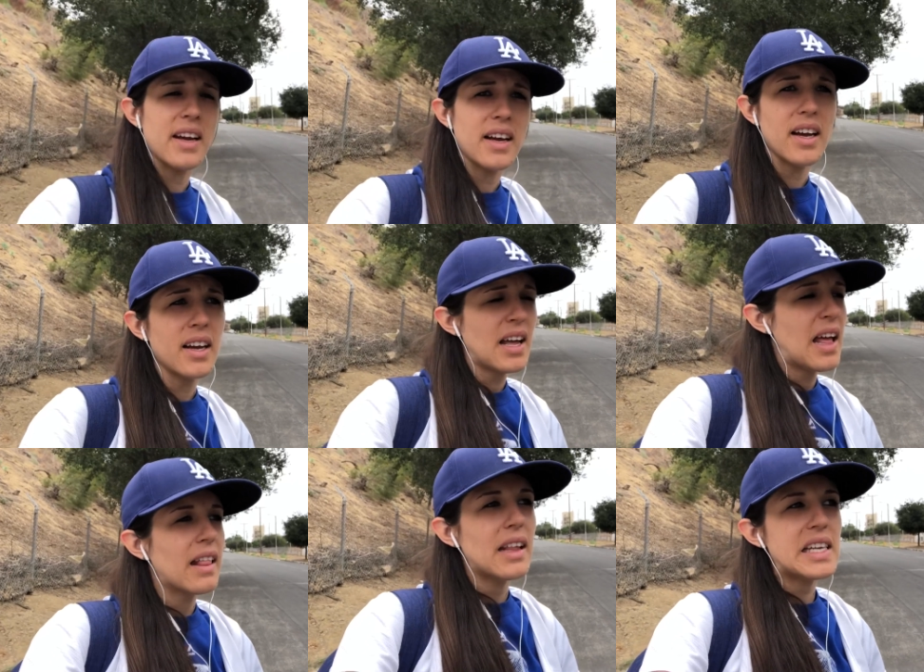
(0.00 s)
Uh,
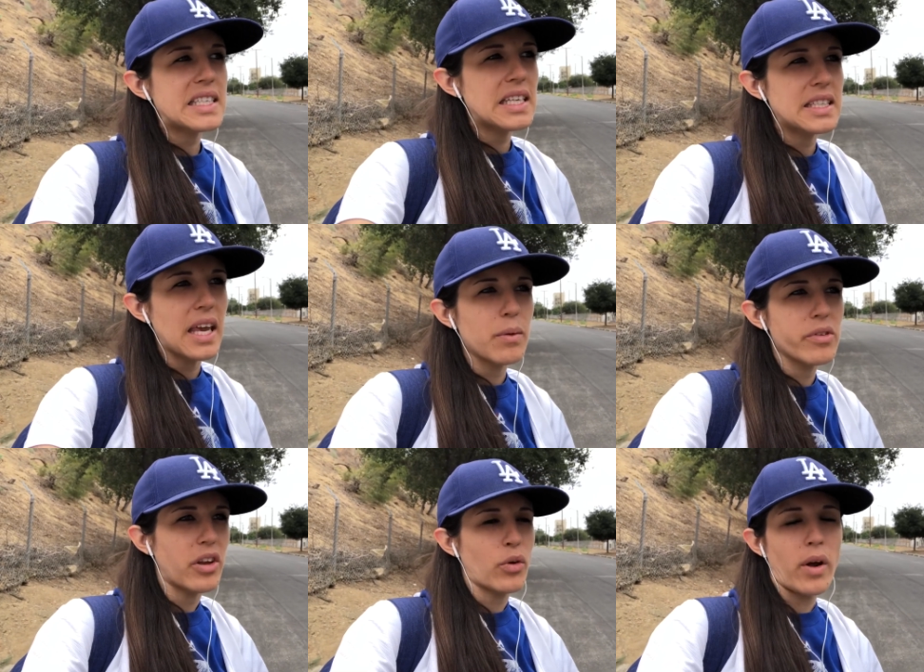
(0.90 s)
last night's game
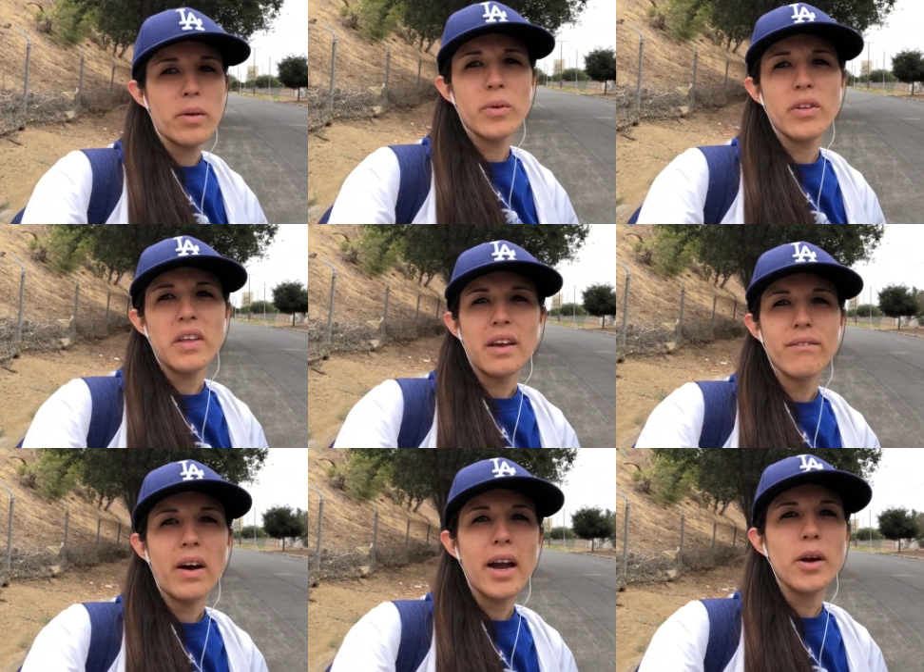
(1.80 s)
was incredible. The
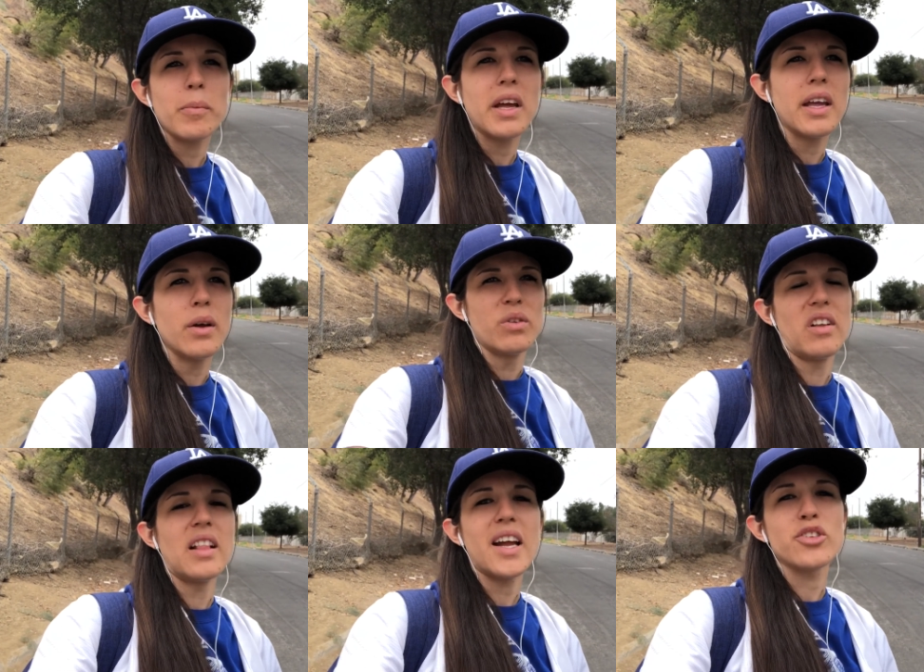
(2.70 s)
environment, it was
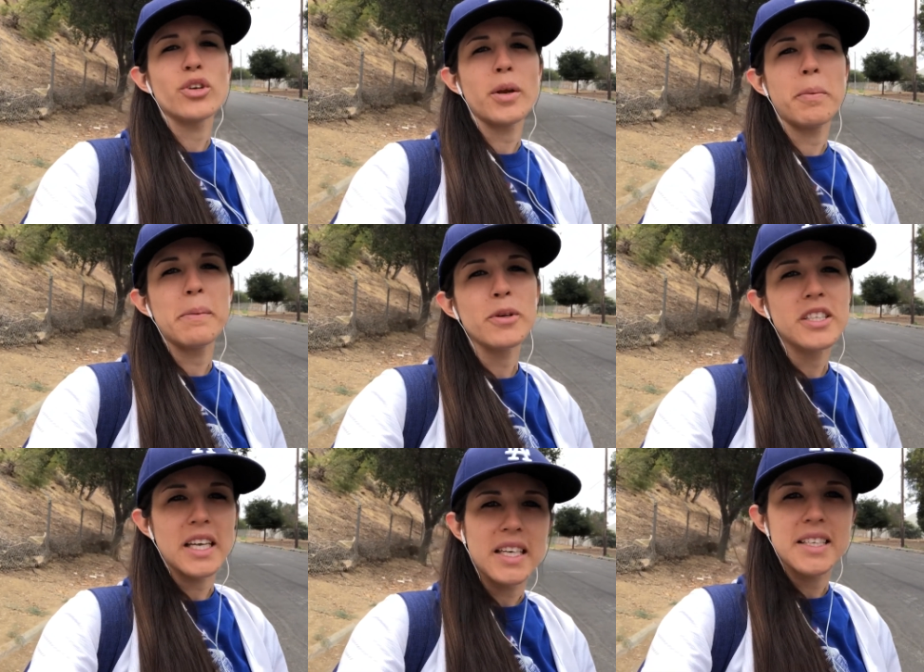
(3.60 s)
electric. People
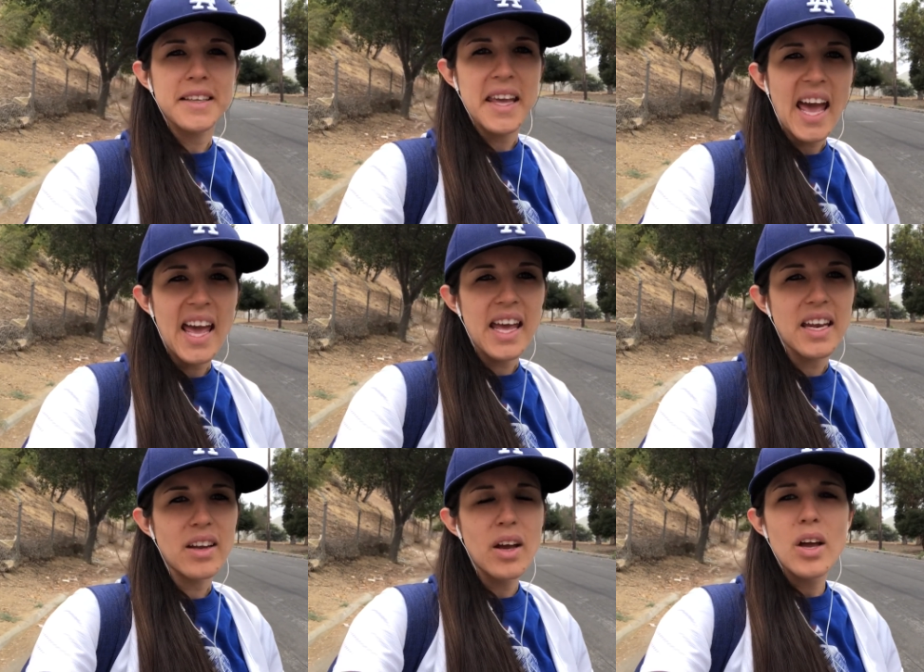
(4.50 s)
stayed till the
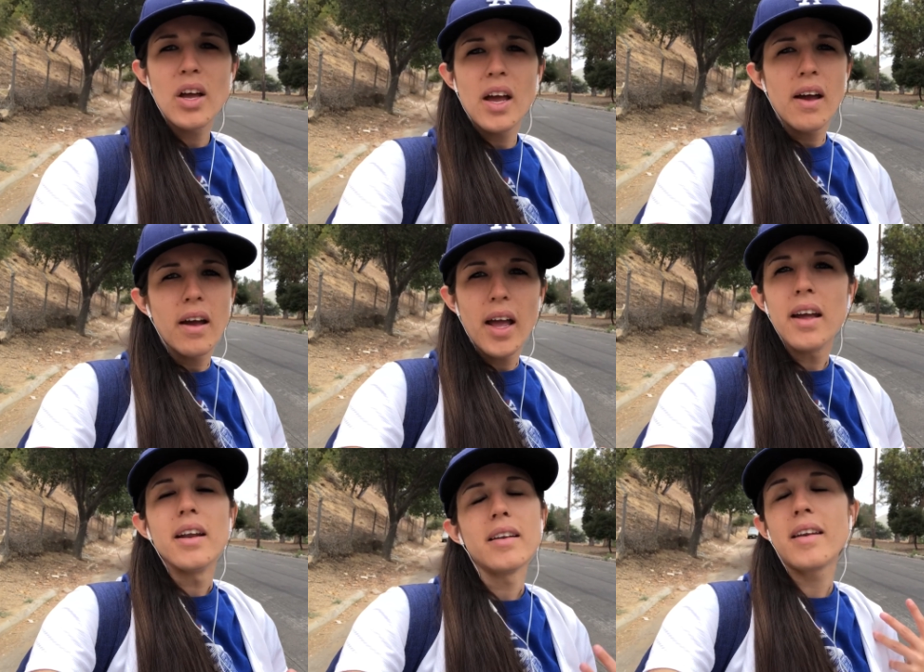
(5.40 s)
end.
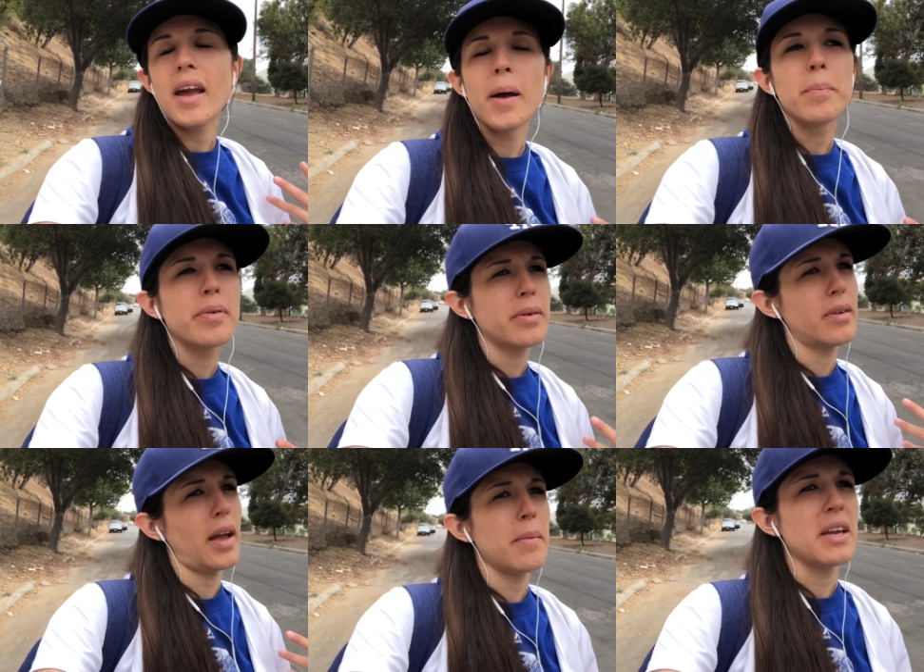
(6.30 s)
And Kemp,
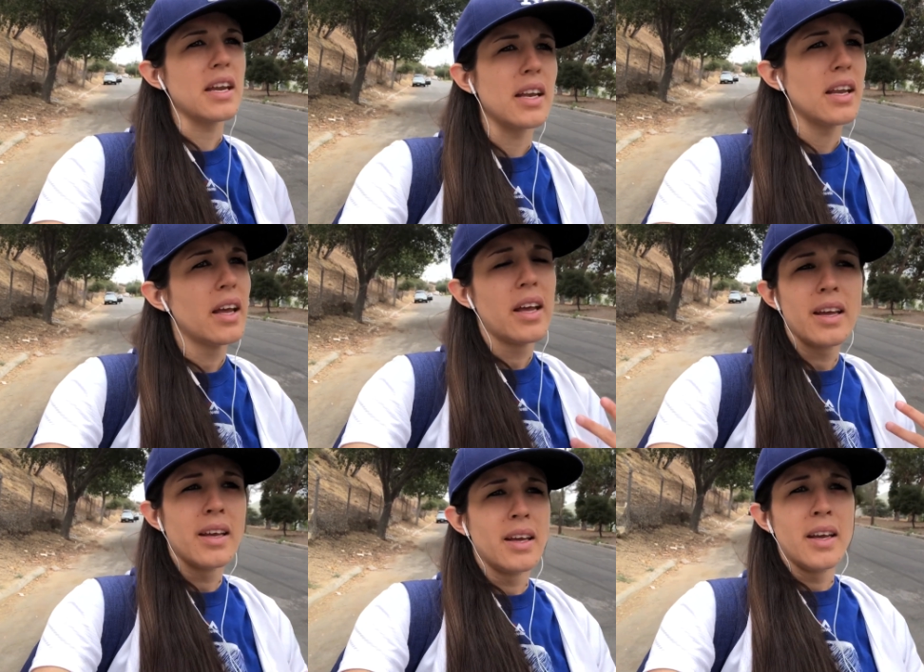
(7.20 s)
I mean,
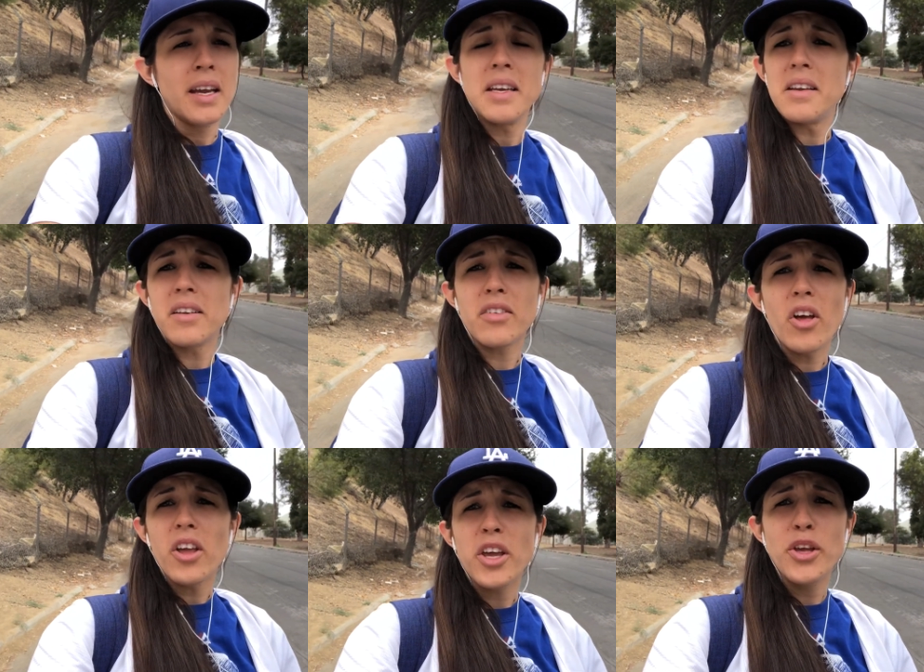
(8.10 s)
he did us
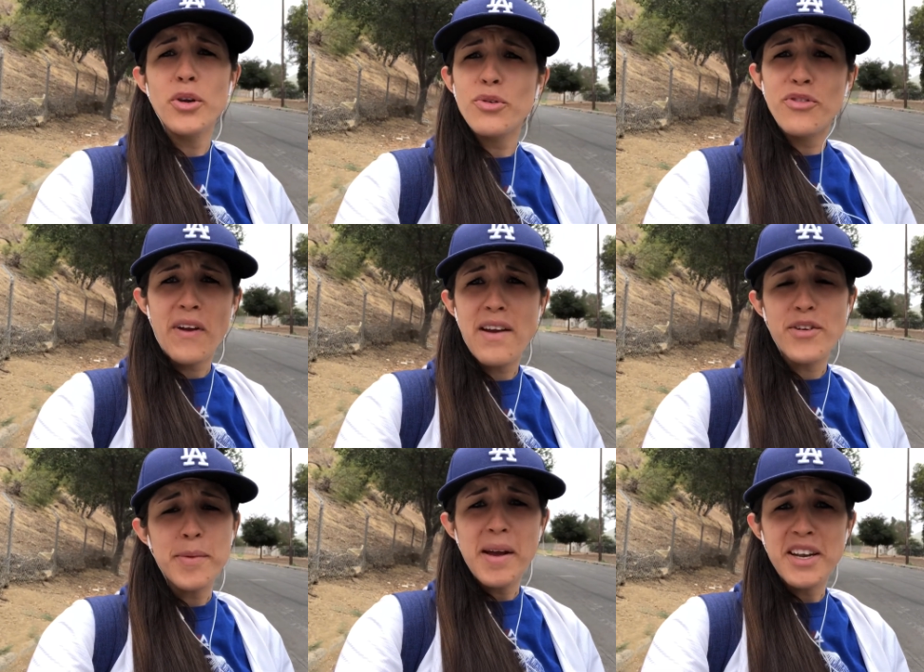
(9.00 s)
all a huge favor
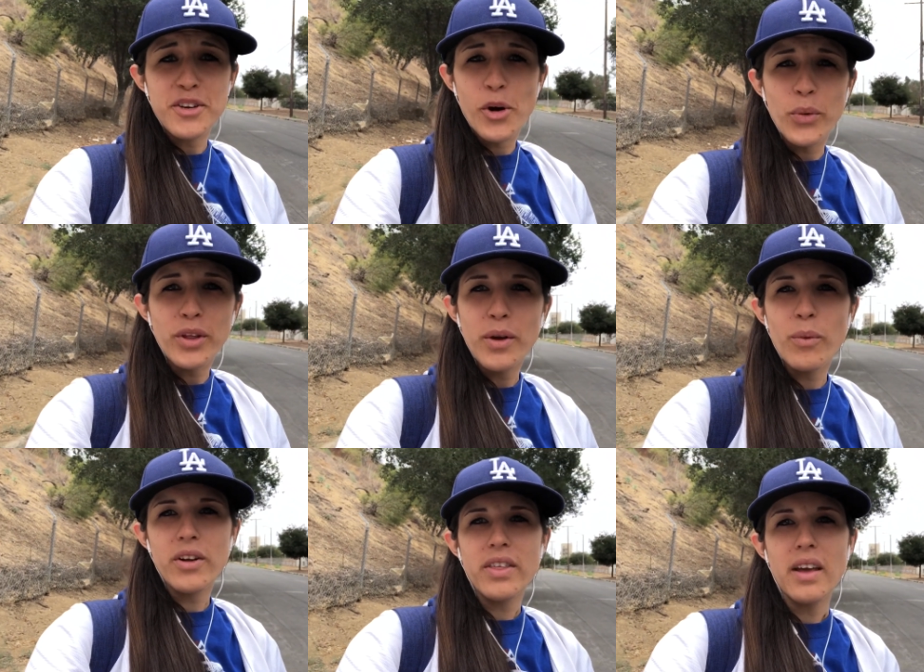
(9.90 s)
and made it totally
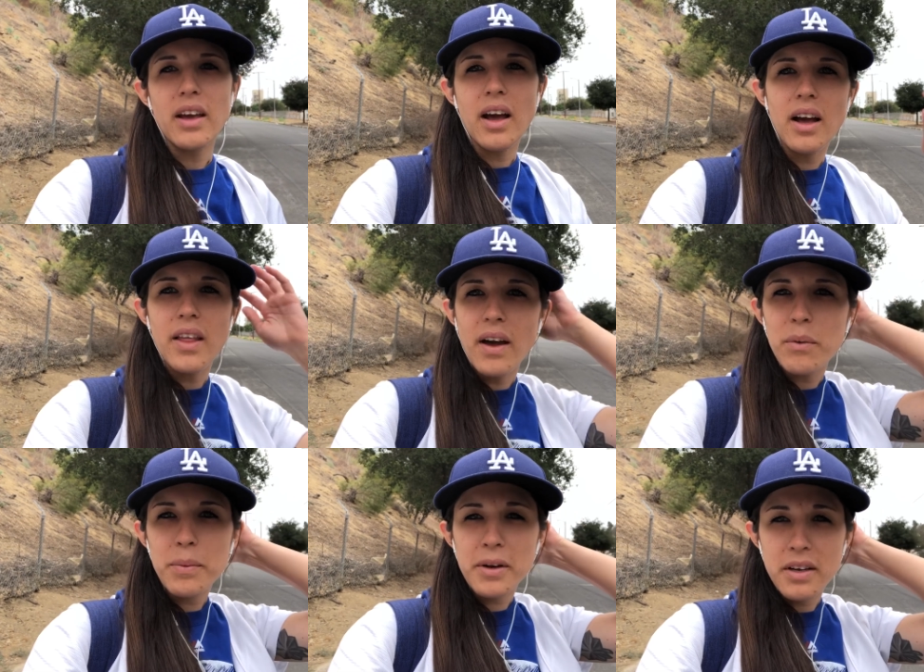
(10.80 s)
worth it. Uh, that
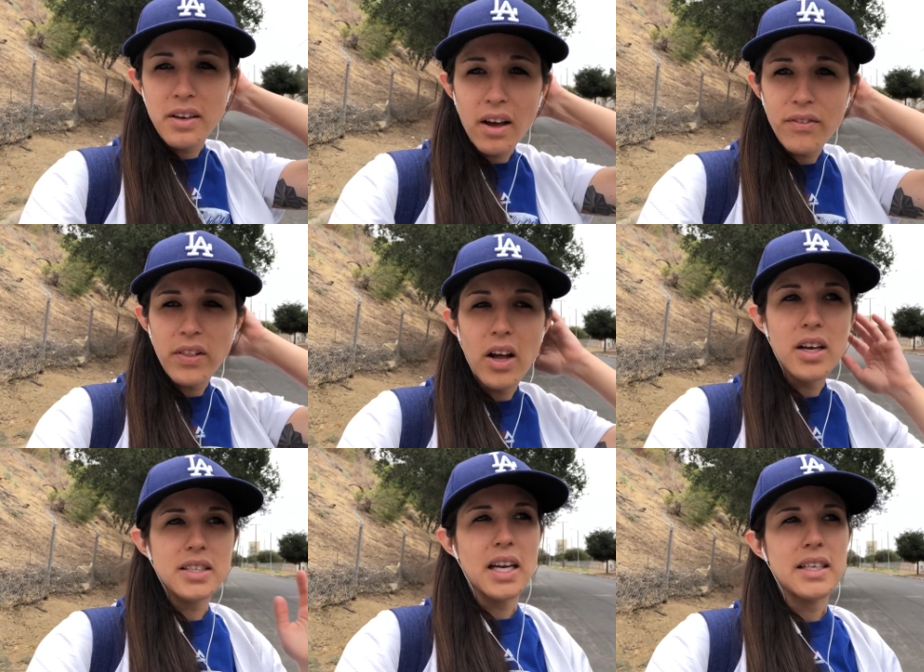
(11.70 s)
would have been a tough
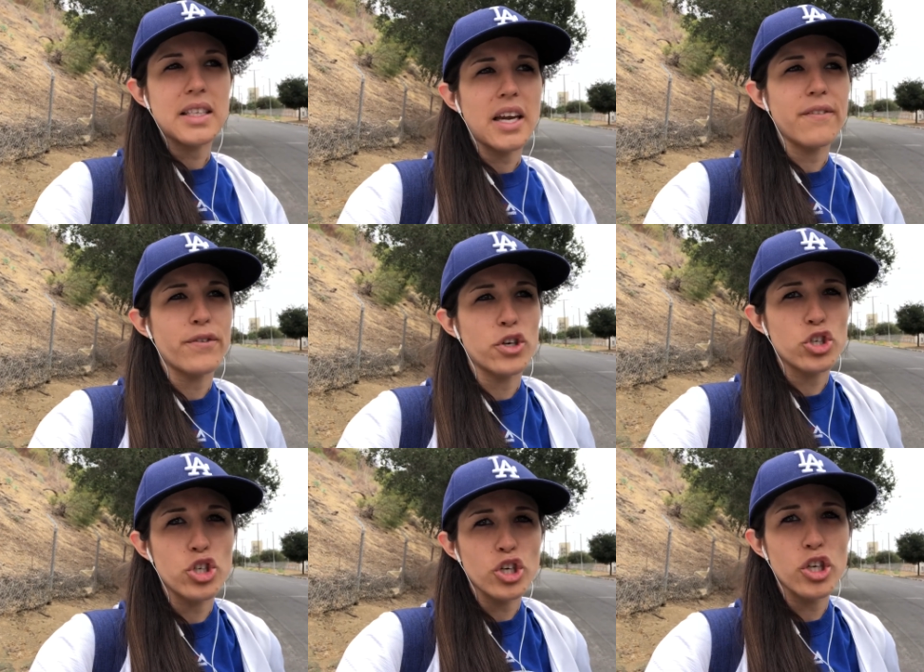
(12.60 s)
loss last night for
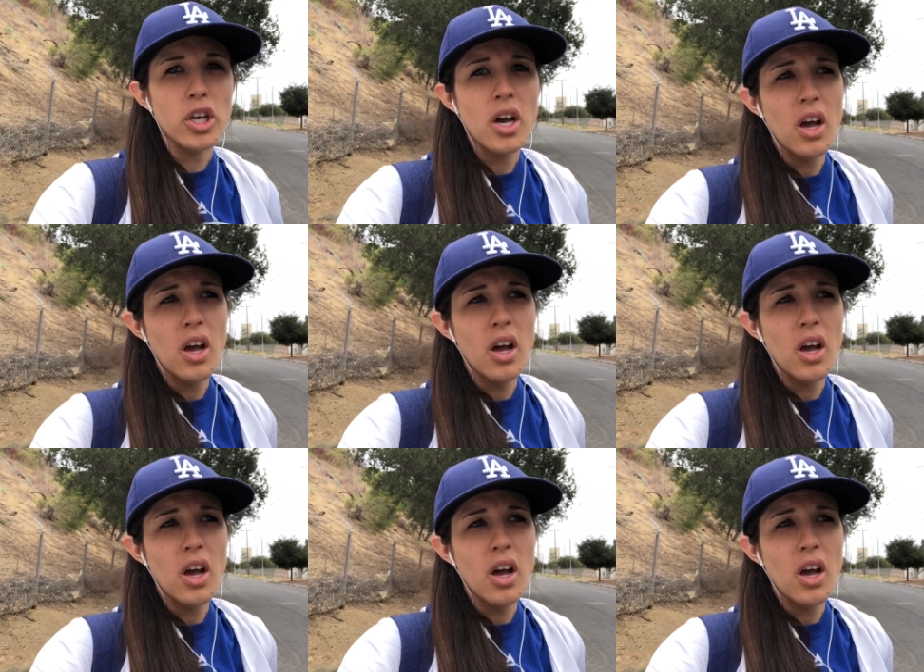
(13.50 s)
sure.